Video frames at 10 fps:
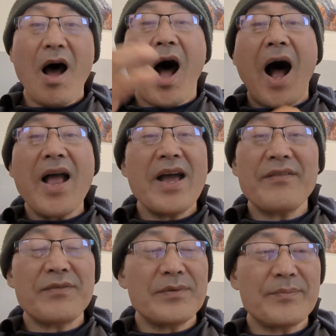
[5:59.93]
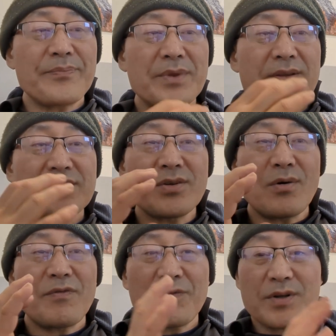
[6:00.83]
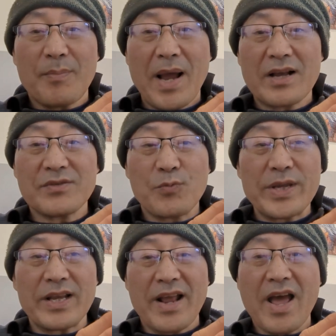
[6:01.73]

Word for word: I have so for the past week and a